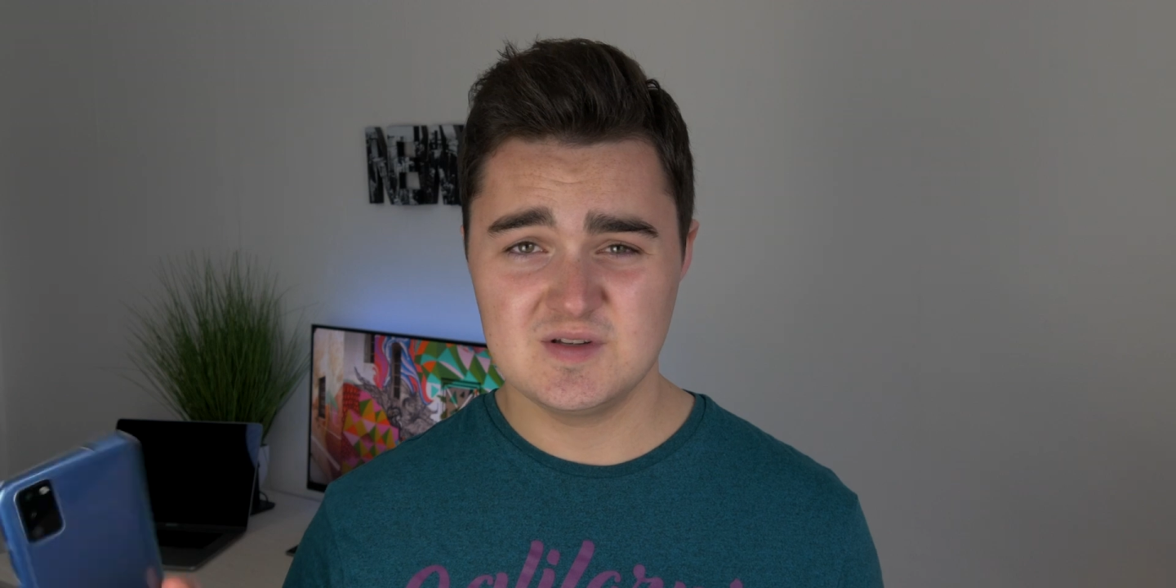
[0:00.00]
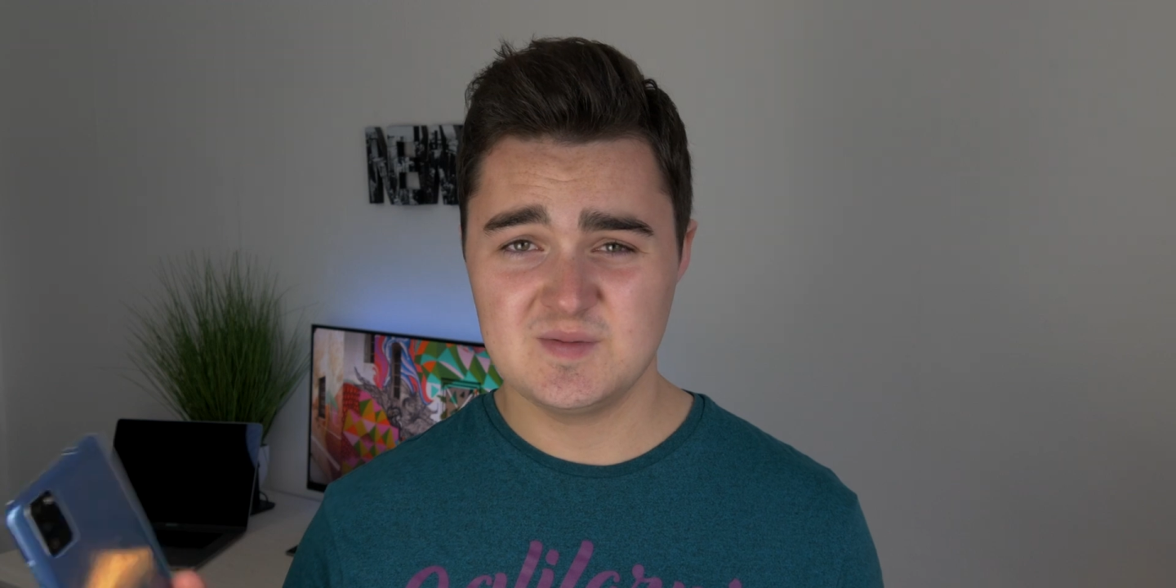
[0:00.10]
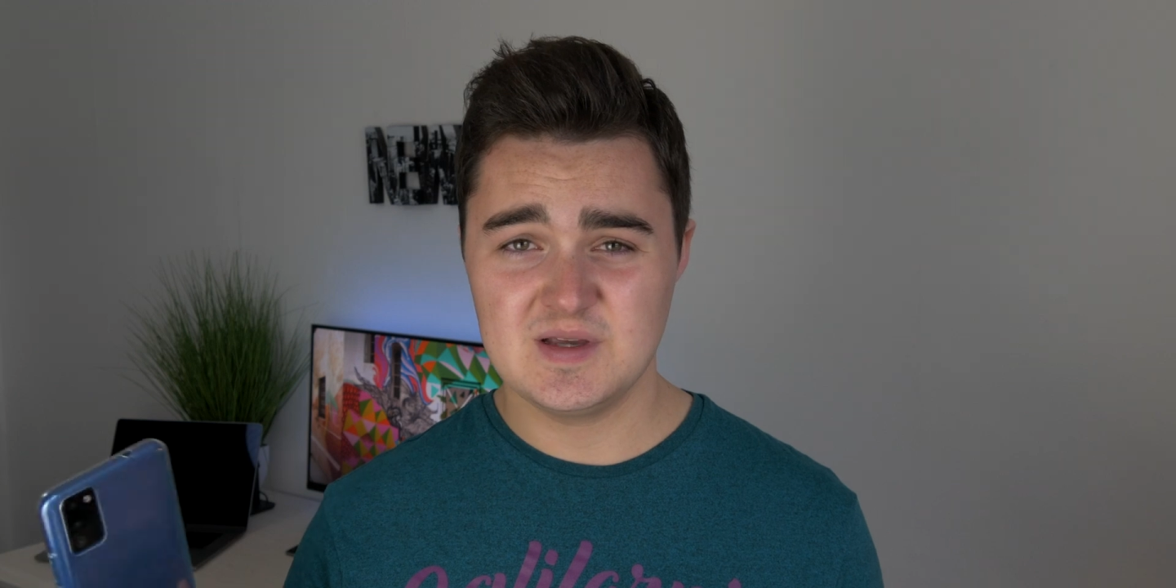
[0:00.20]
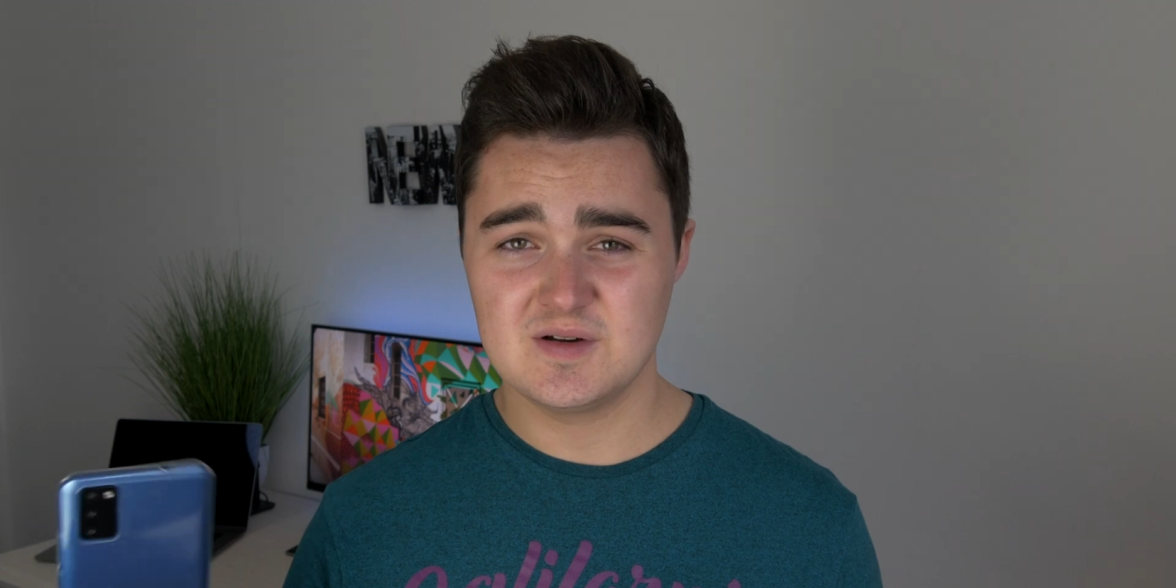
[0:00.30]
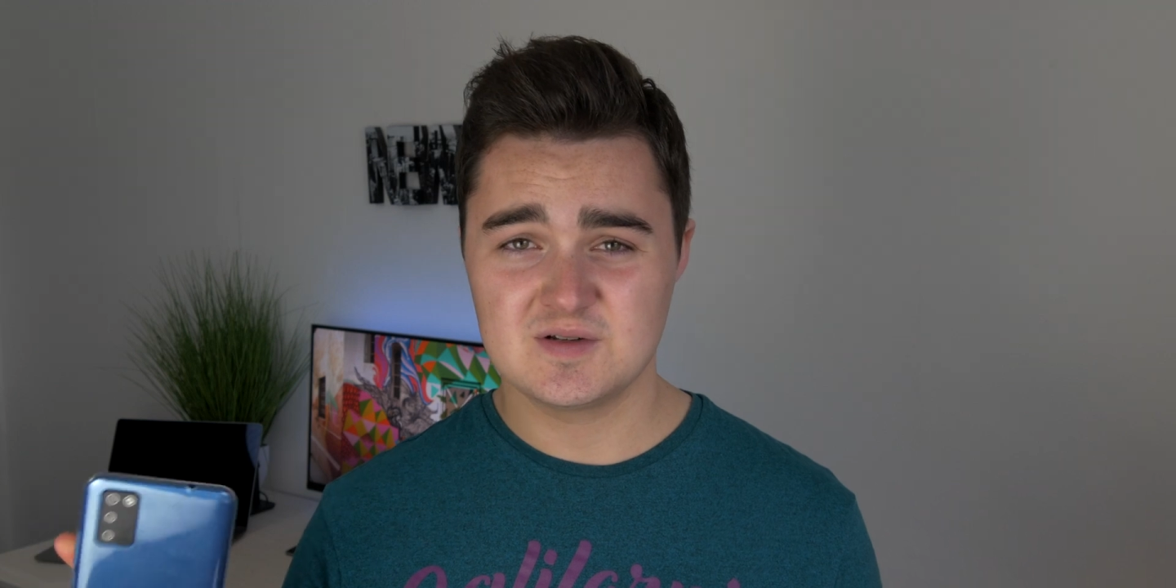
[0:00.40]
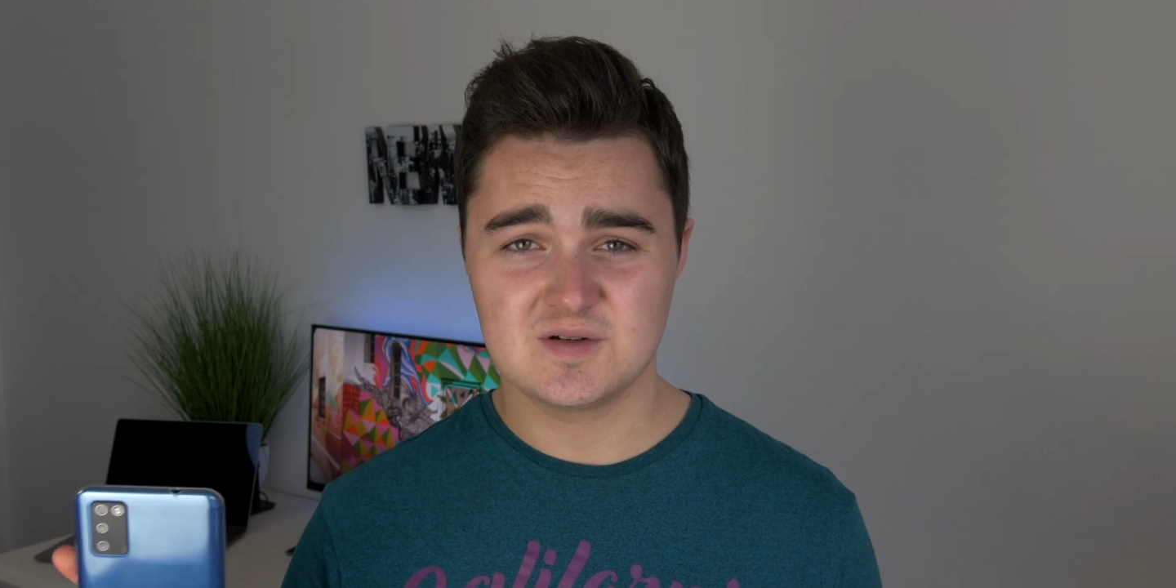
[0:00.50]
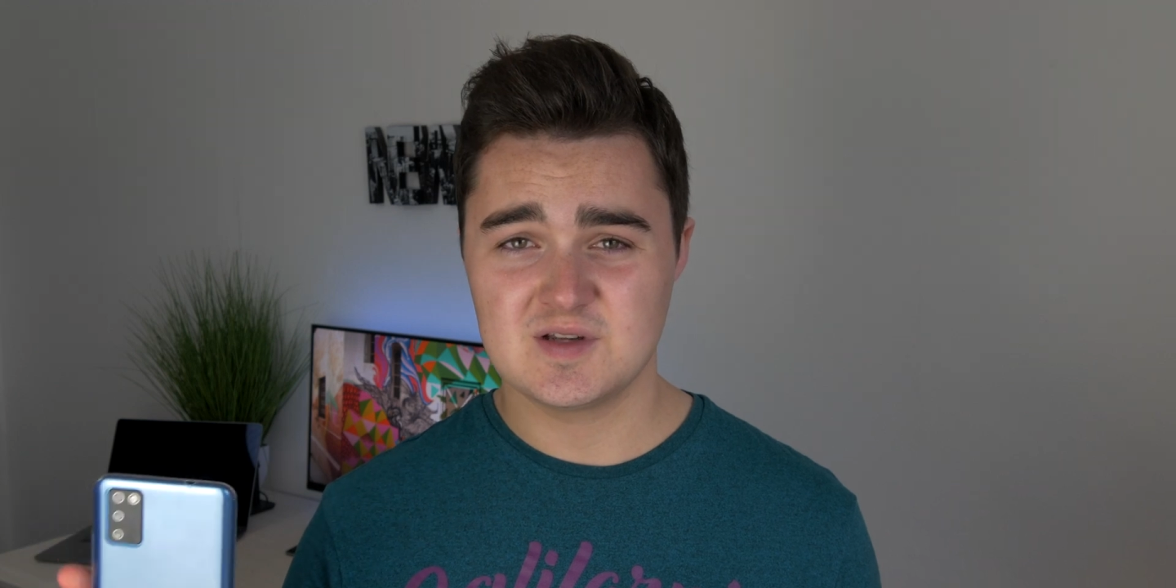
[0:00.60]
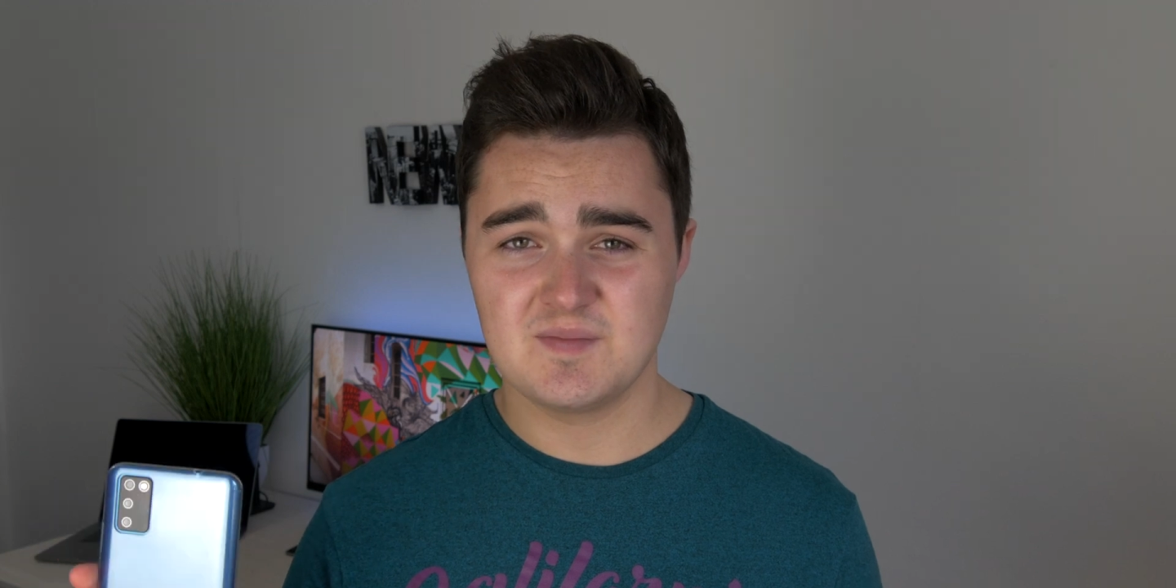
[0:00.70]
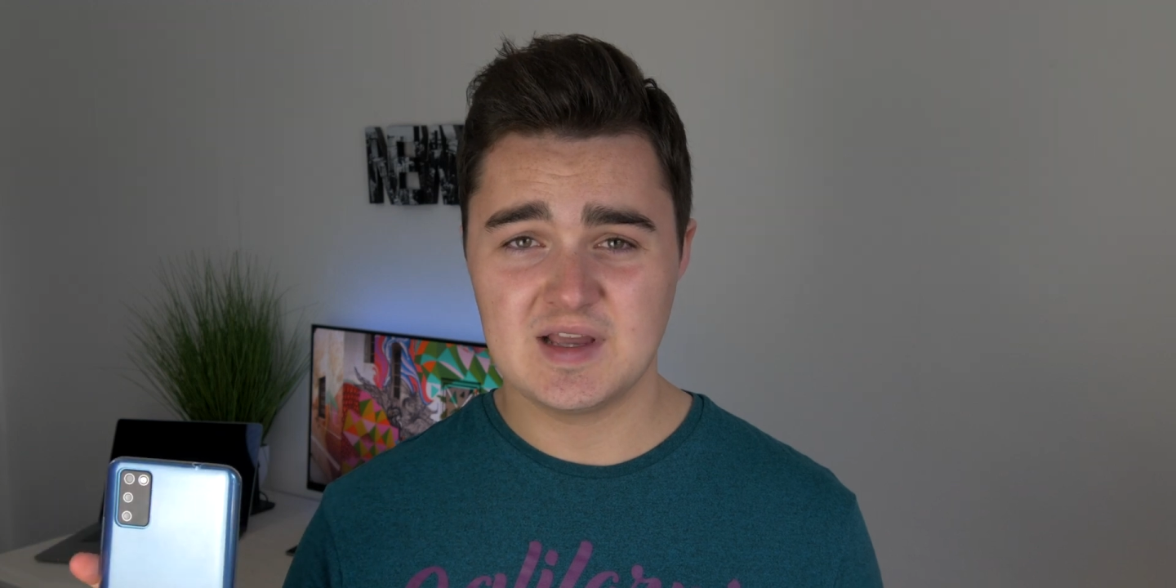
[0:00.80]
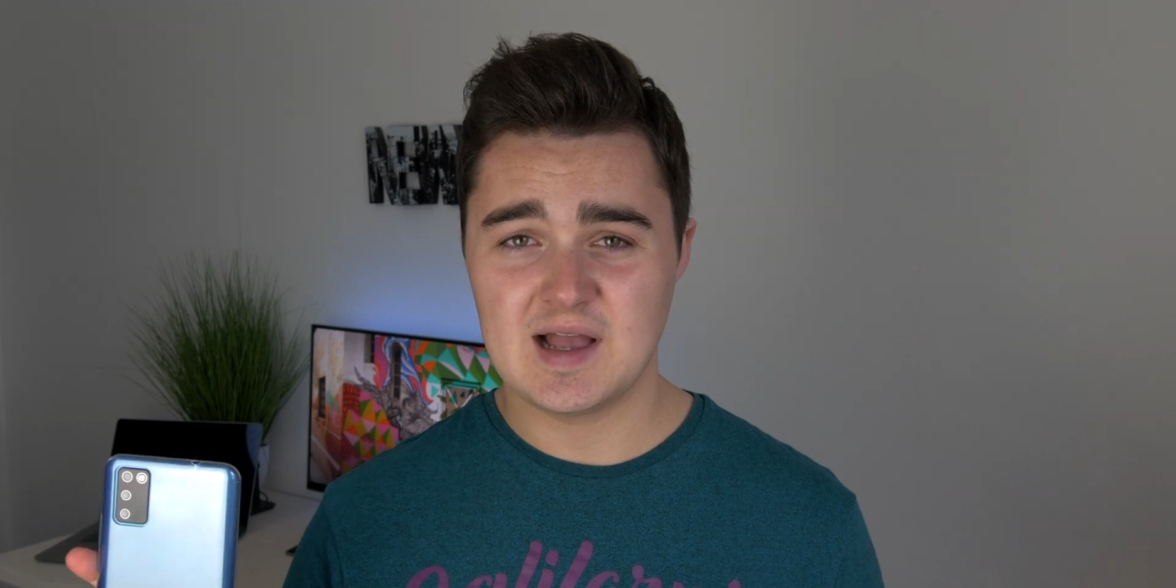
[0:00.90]
speakers or
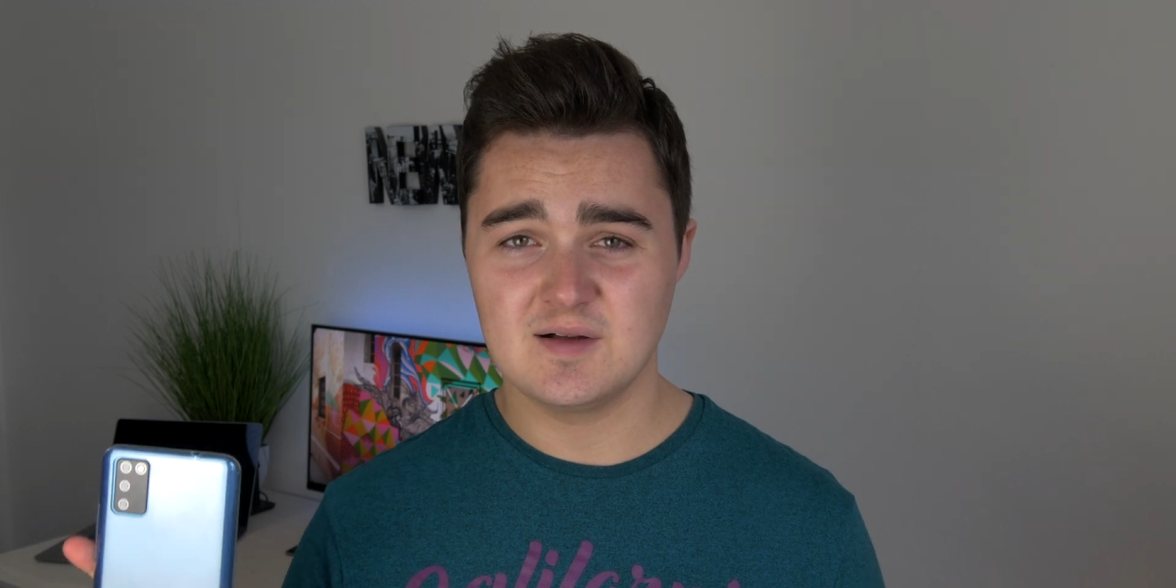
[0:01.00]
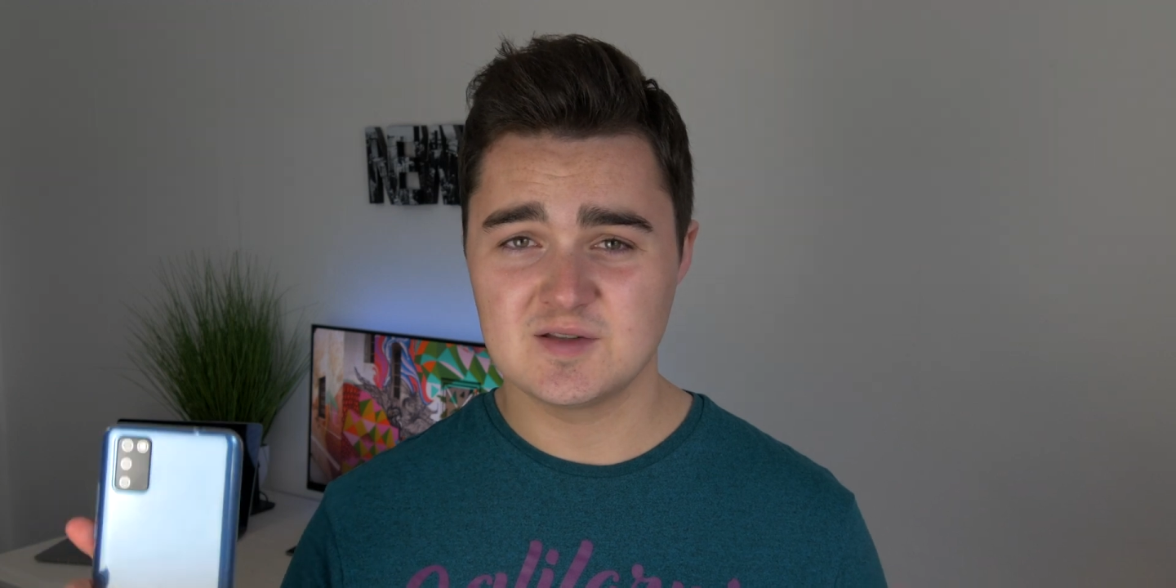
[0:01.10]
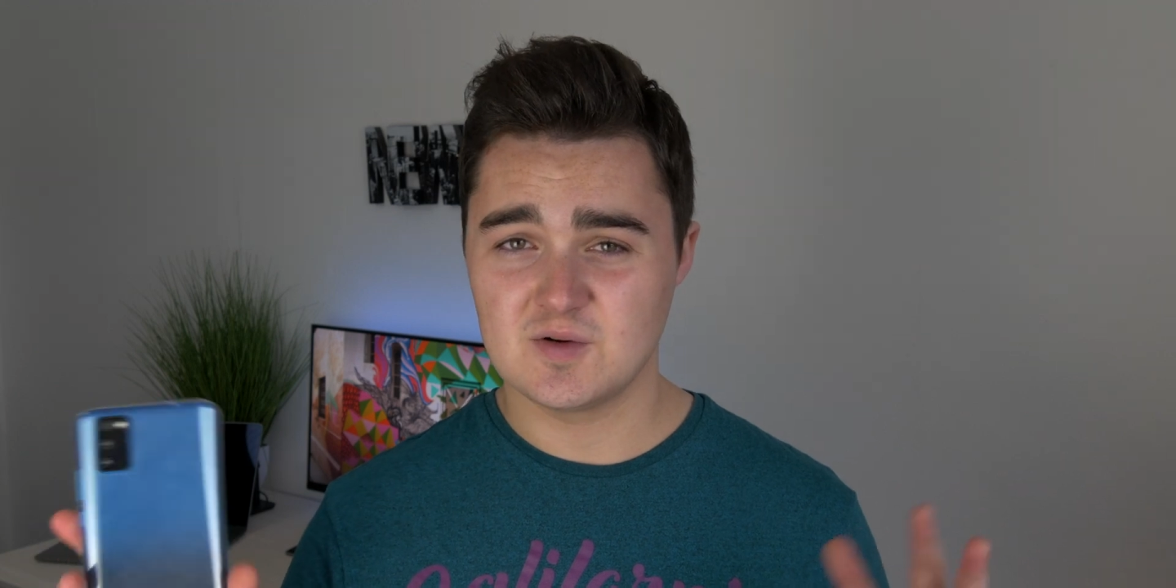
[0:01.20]
something else,